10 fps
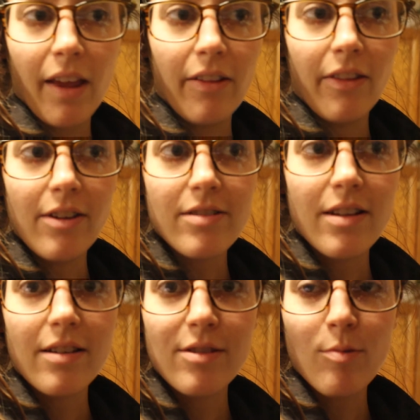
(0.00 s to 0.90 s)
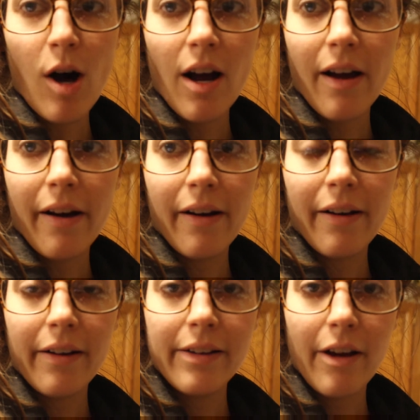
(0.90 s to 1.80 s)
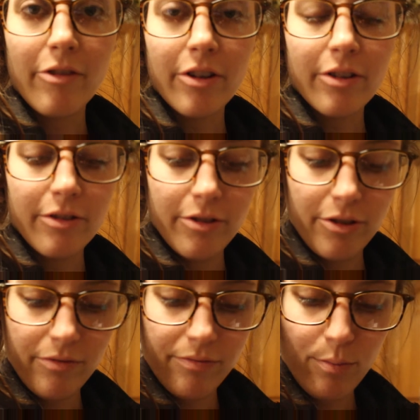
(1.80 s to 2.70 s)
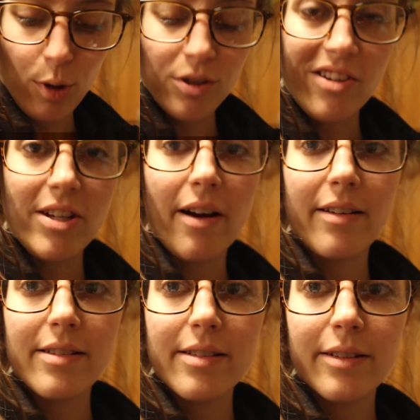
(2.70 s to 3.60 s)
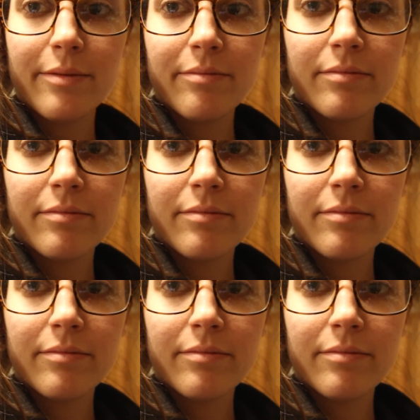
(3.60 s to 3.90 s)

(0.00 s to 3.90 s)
This is why I never multitask.